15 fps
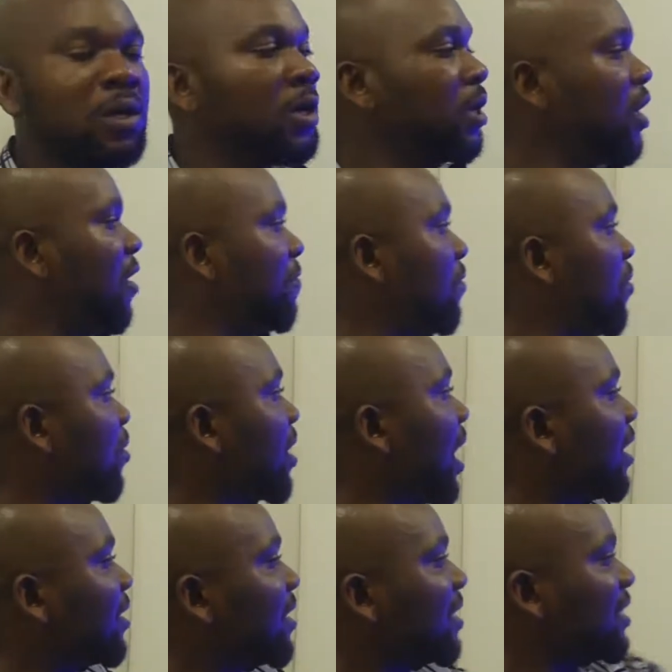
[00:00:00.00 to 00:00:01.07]
If you look
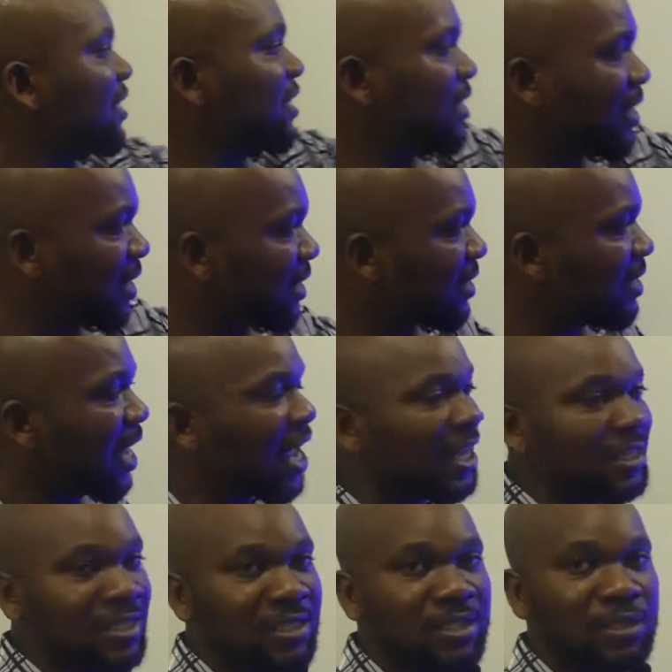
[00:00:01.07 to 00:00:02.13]
at these
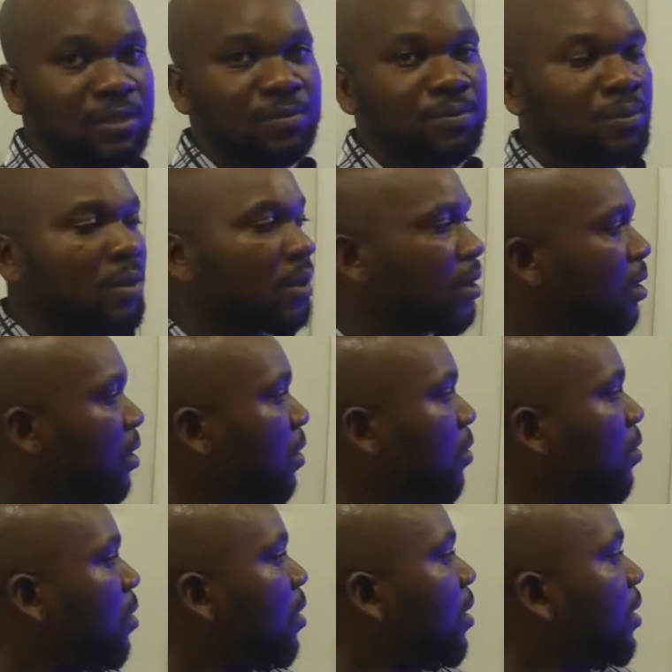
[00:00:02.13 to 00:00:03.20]
sides,
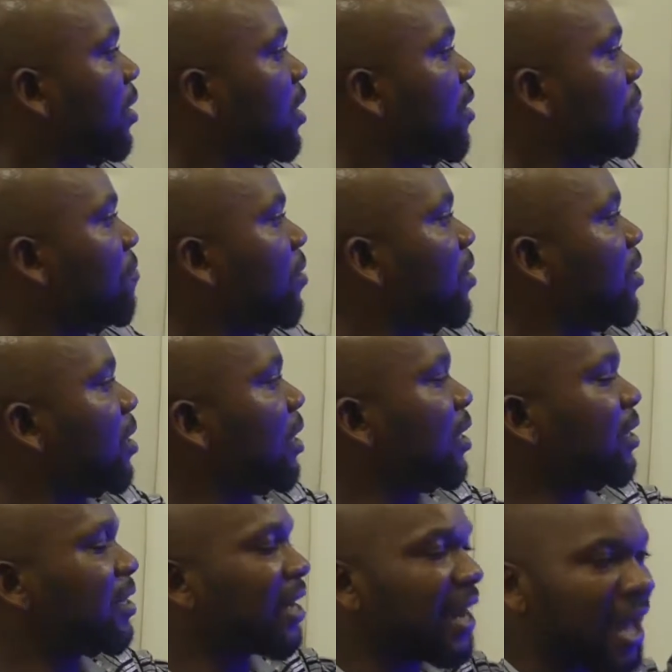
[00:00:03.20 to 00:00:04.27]
if you
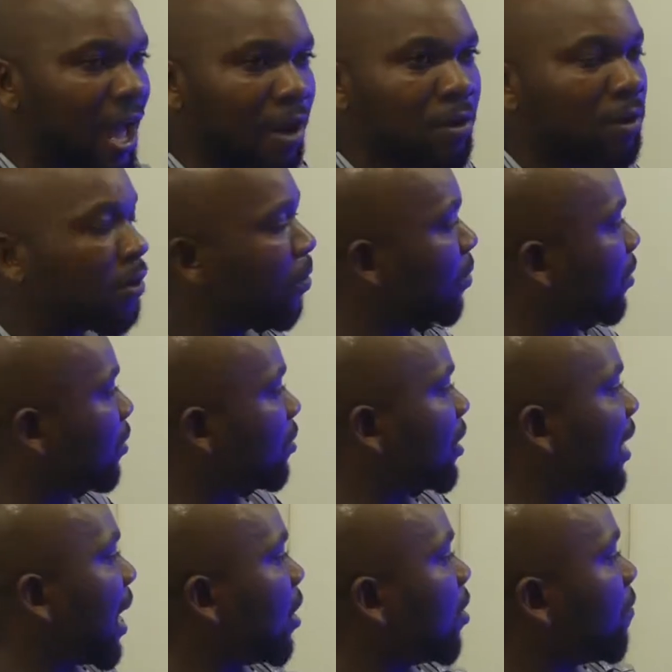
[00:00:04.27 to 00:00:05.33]
in triangle, the
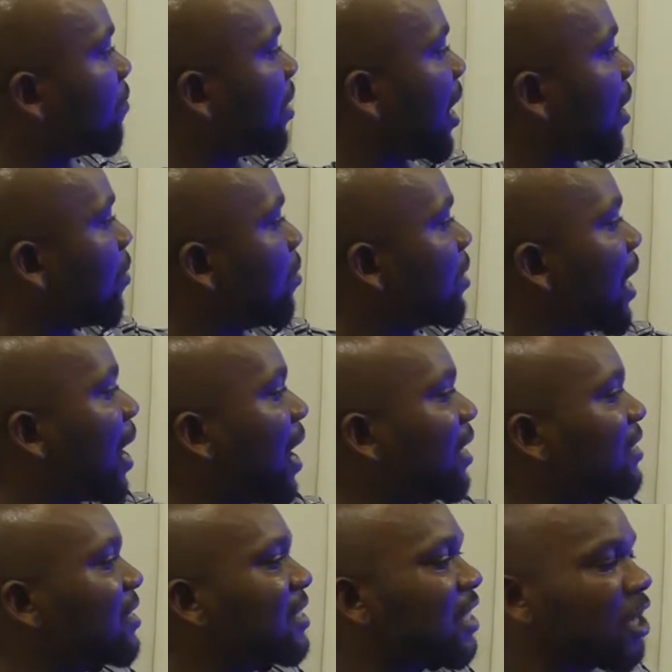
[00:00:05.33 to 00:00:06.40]
kind of triangle that
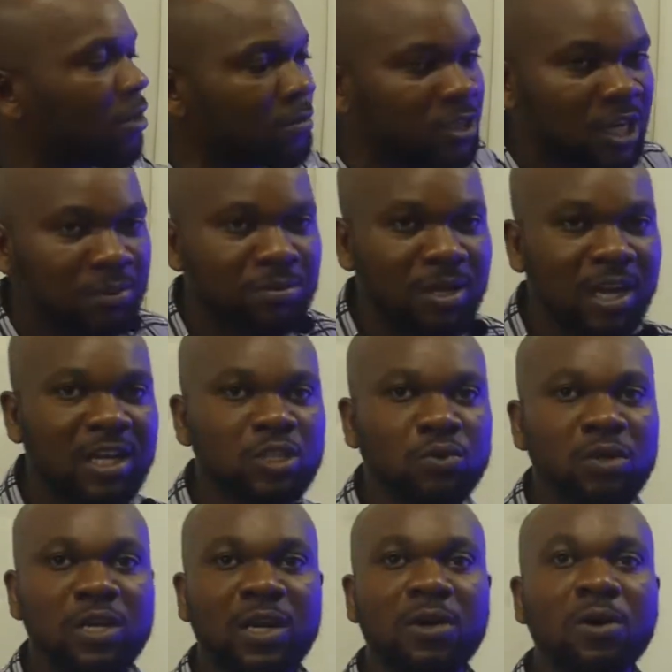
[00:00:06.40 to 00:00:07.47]
has this kind of shape now is
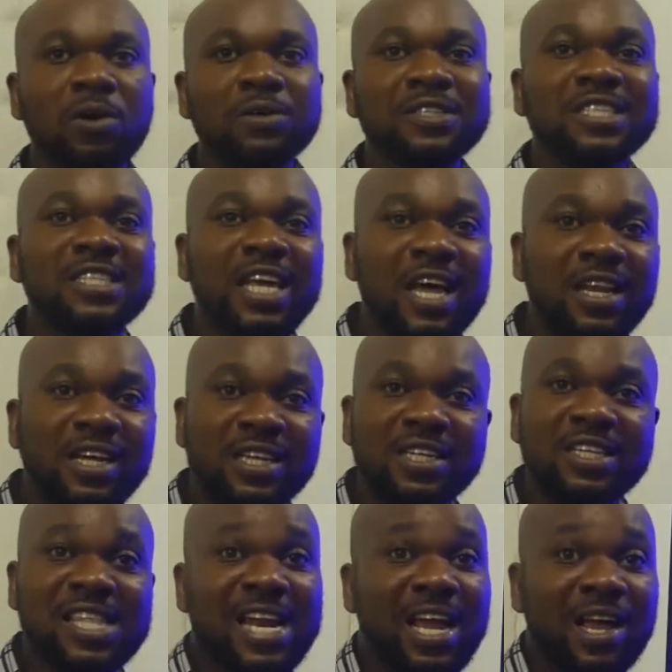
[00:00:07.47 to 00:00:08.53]
what they call scalene
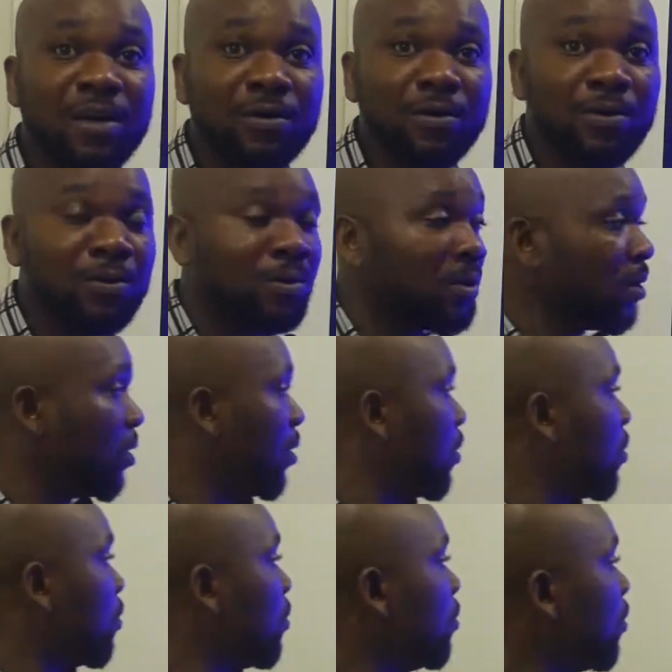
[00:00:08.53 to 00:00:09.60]
triangle.
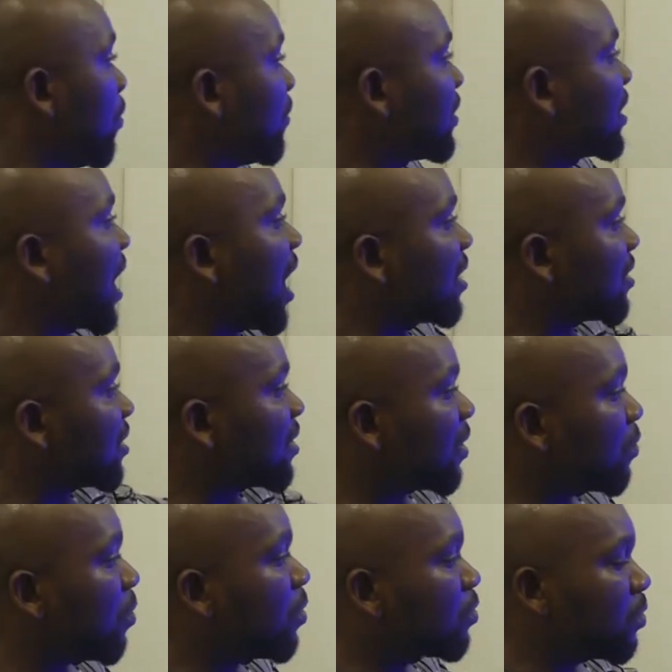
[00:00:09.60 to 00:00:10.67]
No sides is
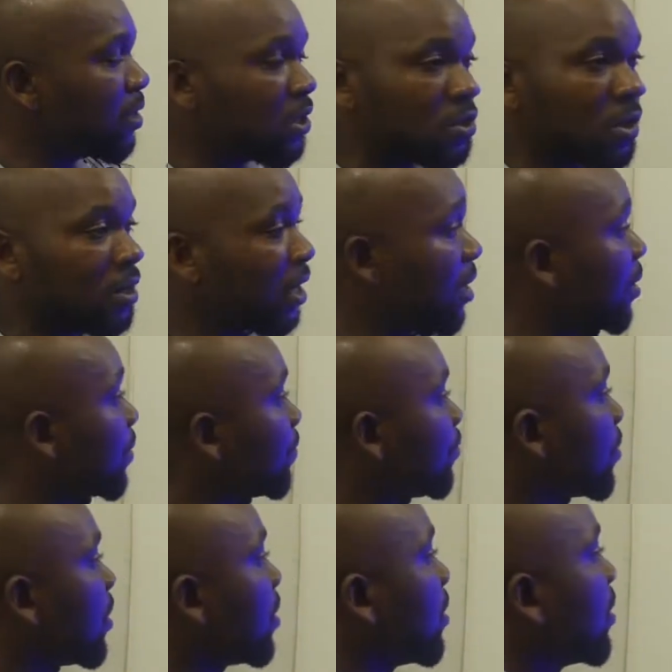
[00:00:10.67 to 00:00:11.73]
equal to each other,
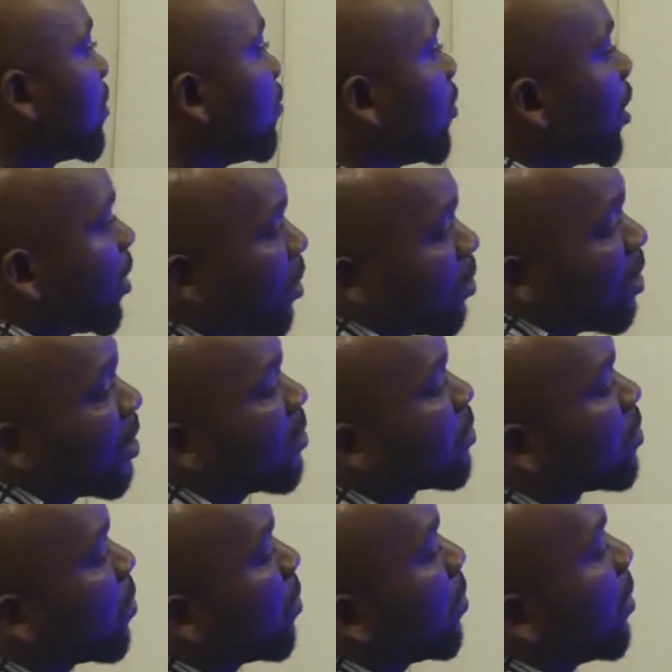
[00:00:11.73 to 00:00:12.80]
one another.
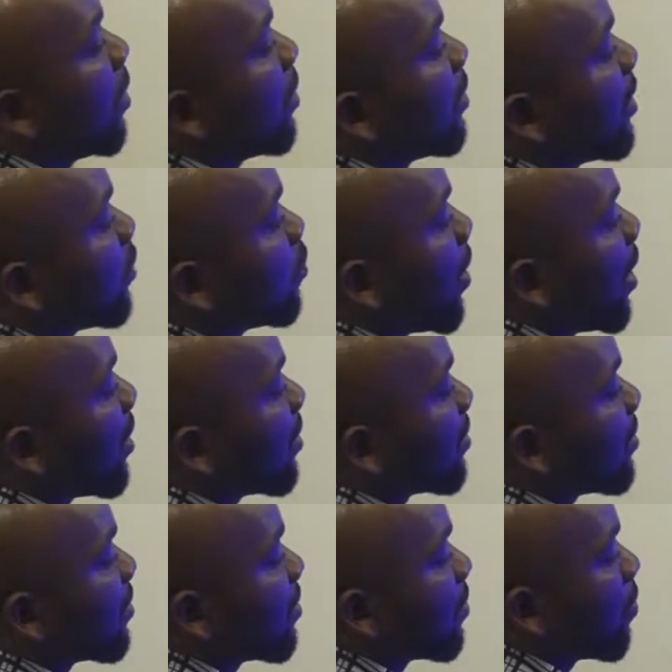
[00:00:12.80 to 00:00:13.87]
So this one
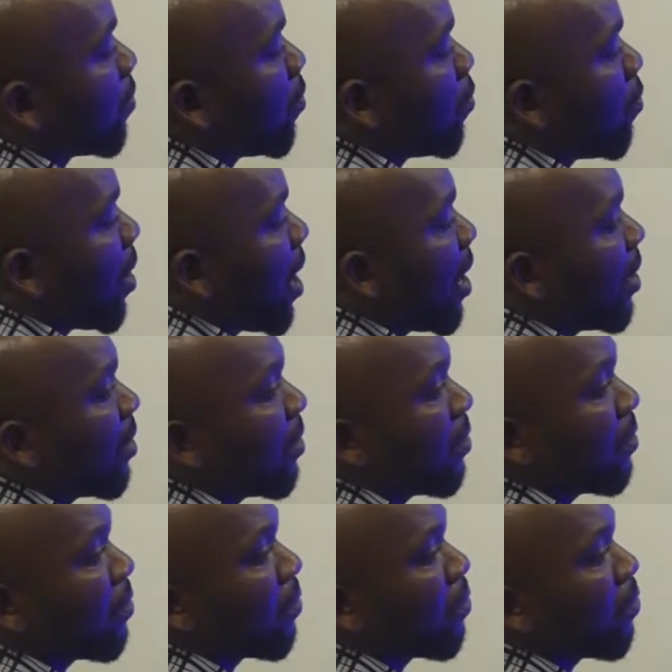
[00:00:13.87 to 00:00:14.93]
is 1,
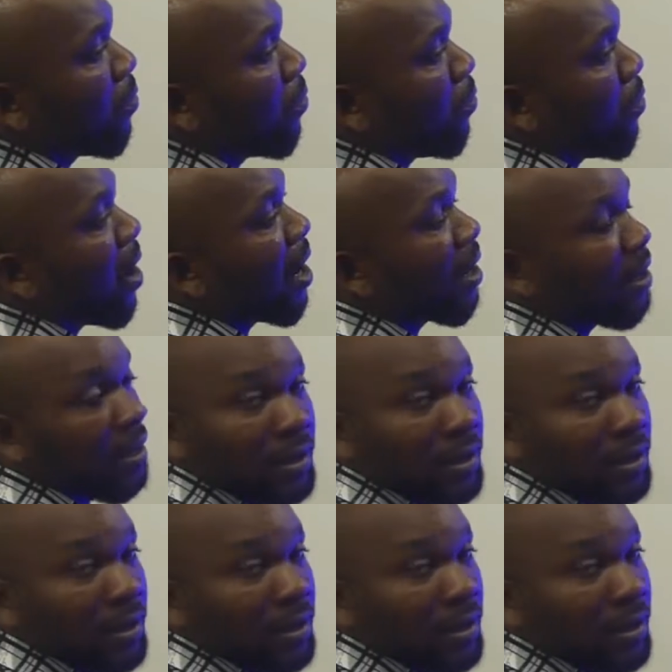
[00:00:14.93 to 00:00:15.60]
1.